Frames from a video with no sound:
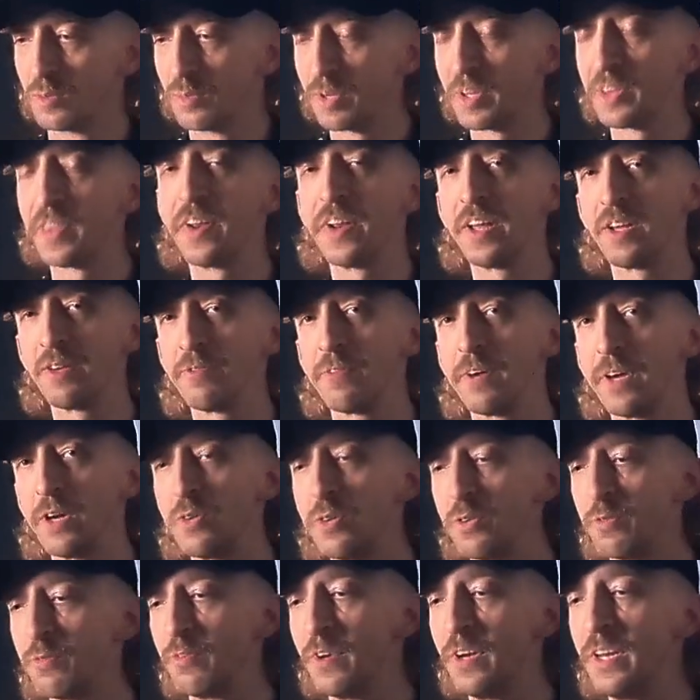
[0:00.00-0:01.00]
But then I
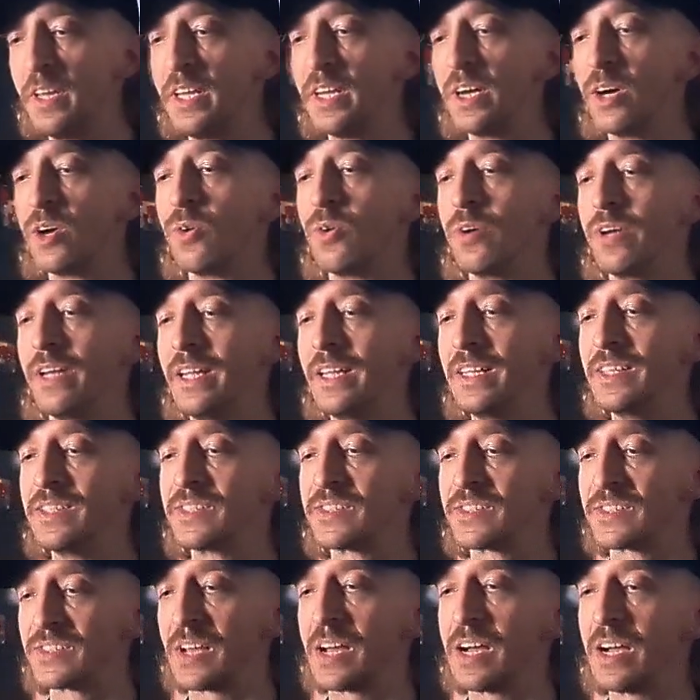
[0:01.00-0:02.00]
found a video
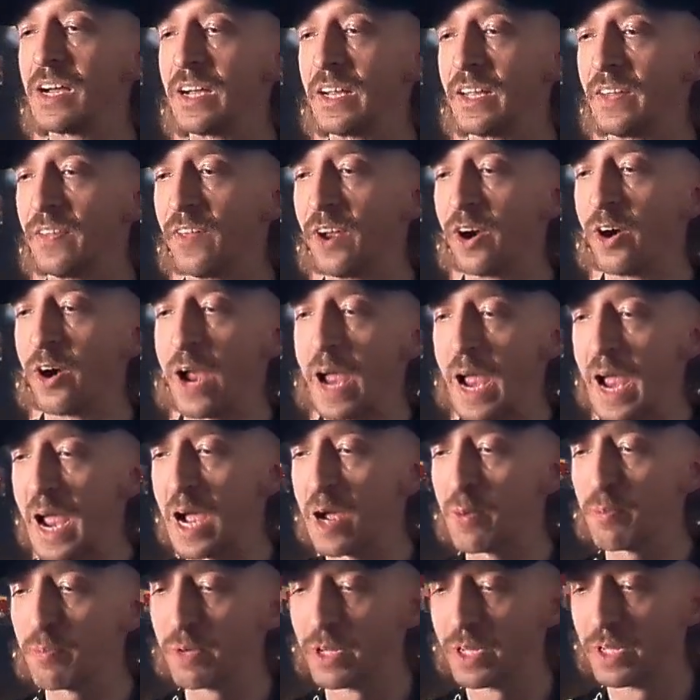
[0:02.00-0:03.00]
inside their
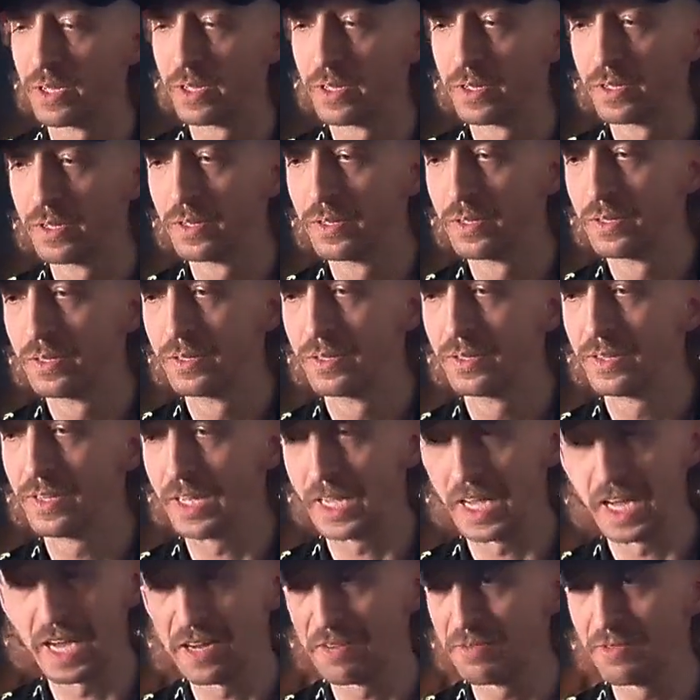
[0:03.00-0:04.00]
app.
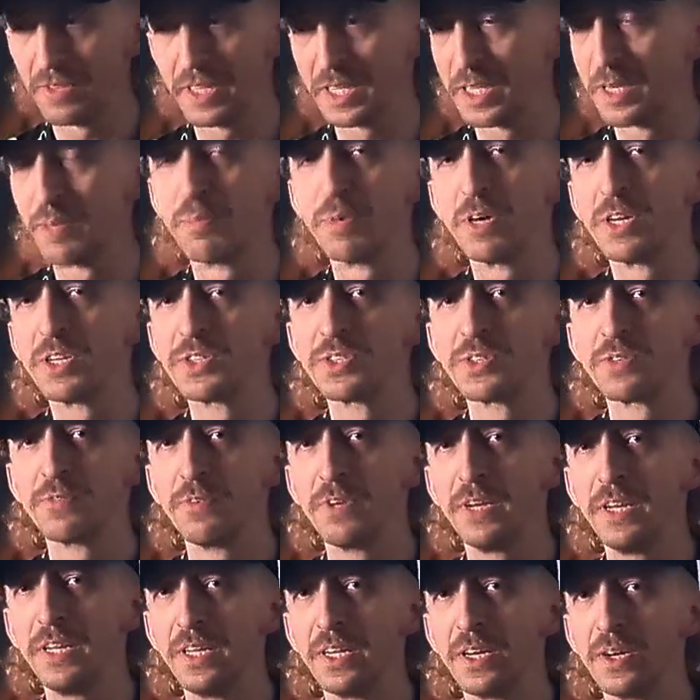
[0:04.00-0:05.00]
They have like a bunch of
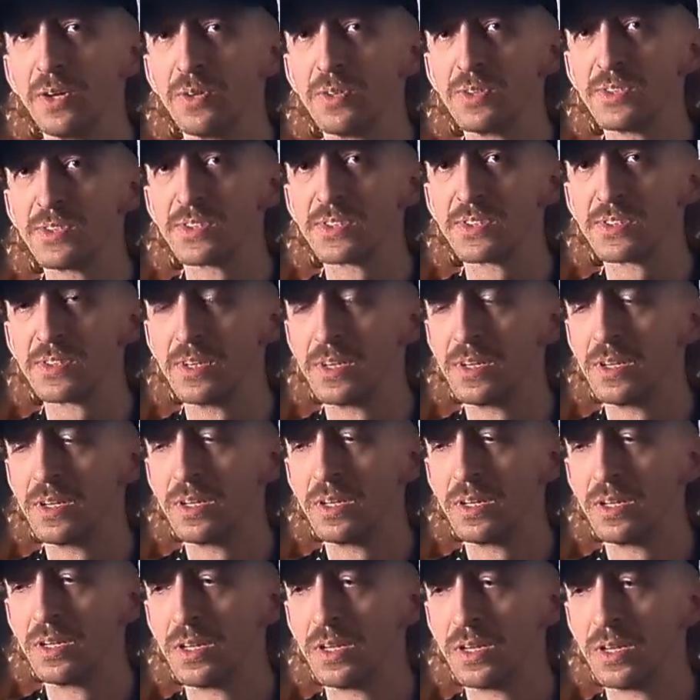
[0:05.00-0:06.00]
videos,
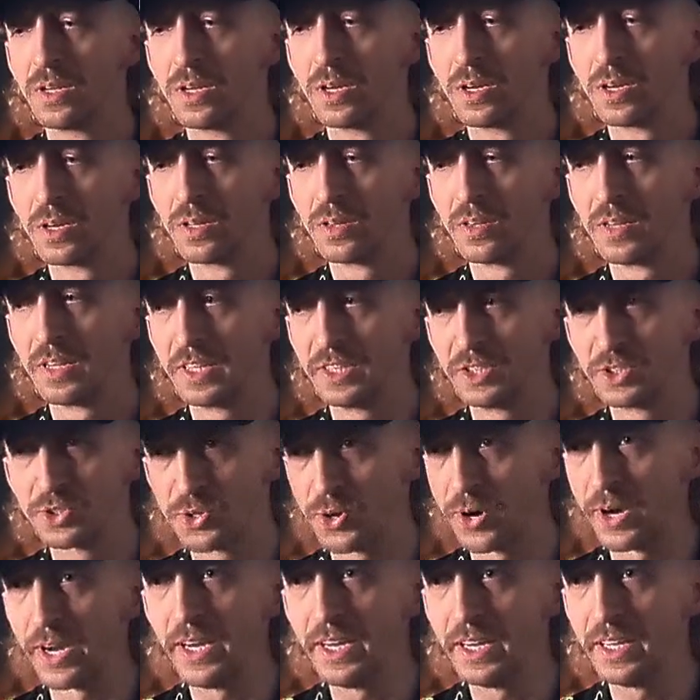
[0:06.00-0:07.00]
like
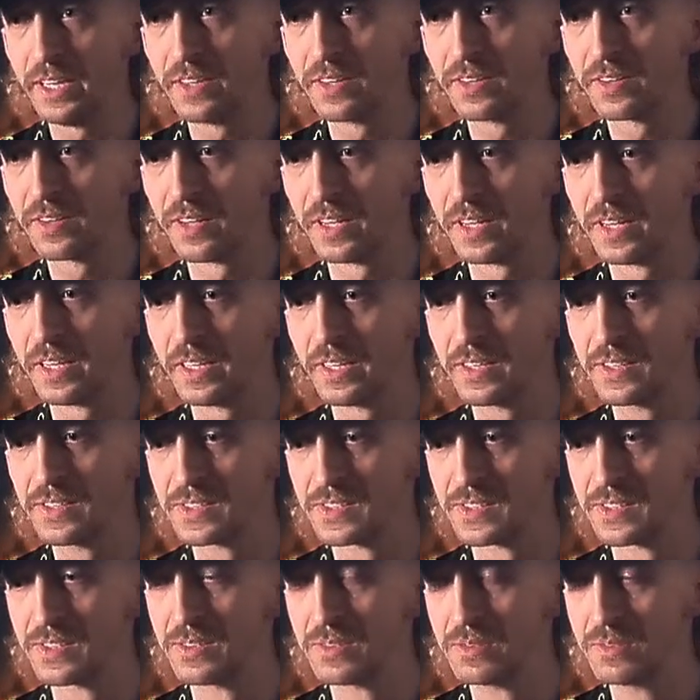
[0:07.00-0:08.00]
training
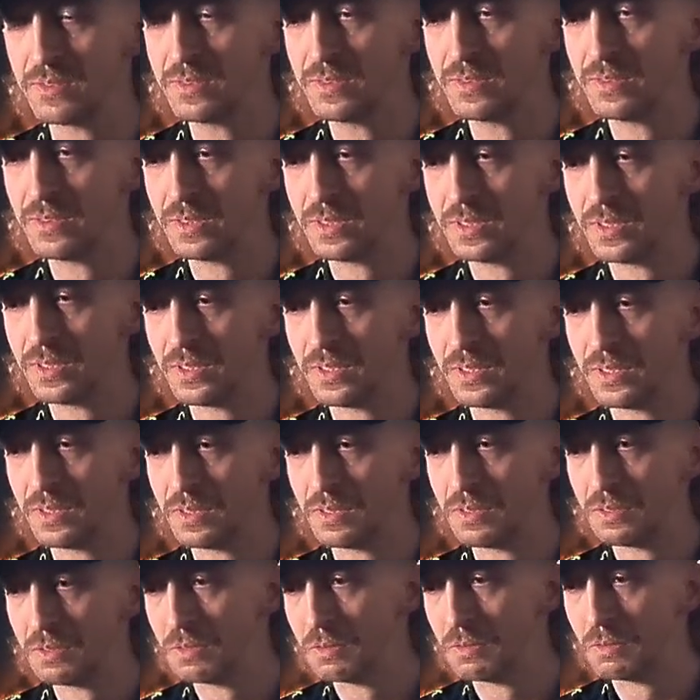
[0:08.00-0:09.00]
things and
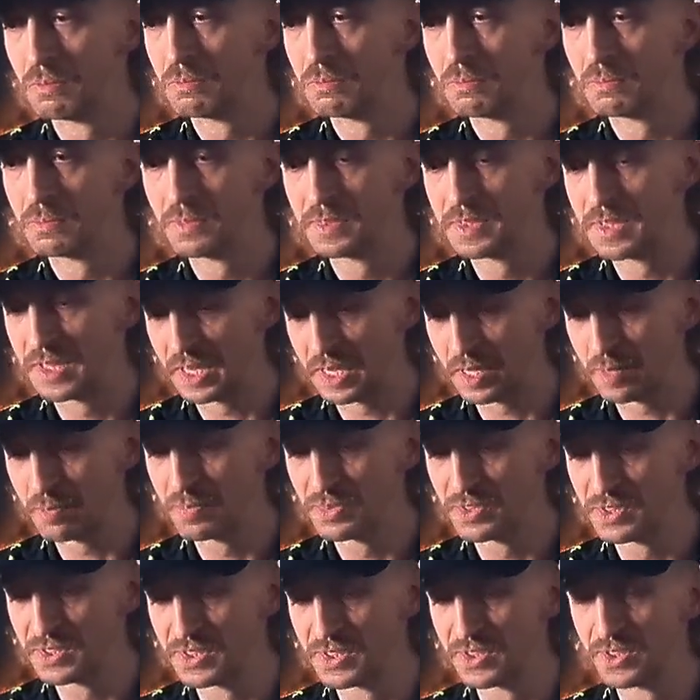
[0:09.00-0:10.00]

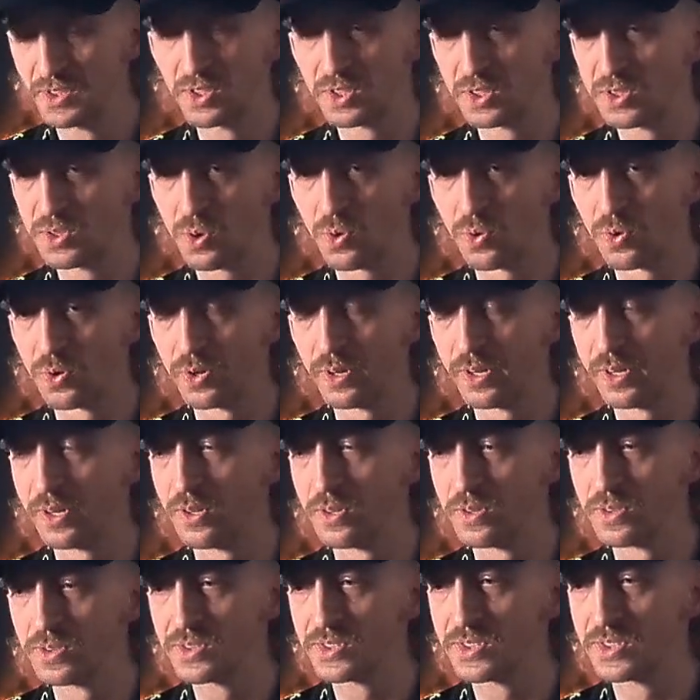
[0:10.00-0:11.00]
tips and
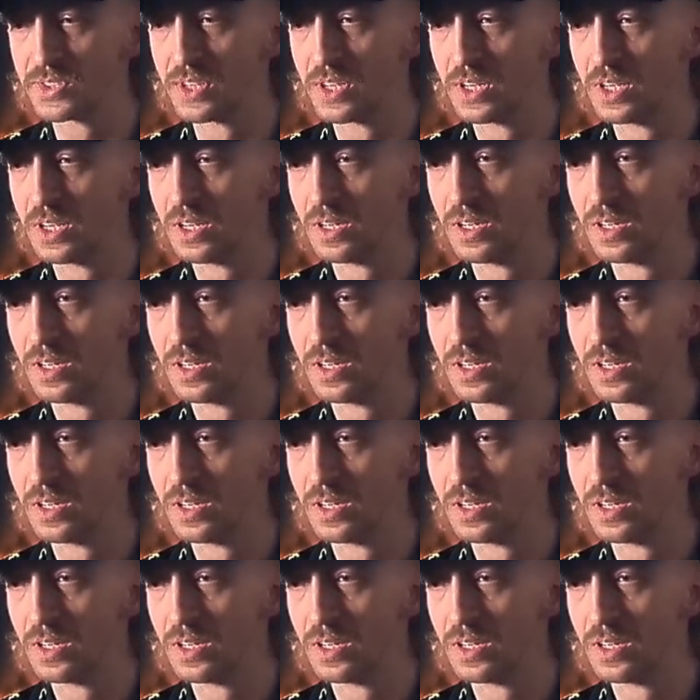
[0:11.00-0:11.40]
tutorials